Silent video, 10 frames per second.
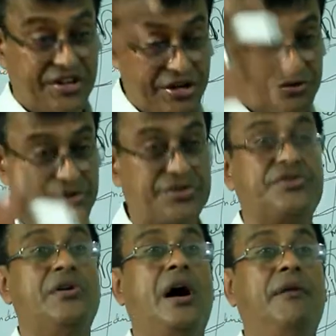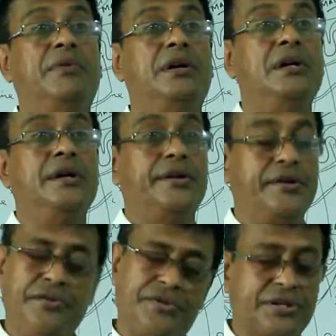reduces to
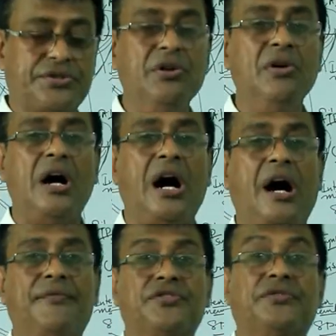half.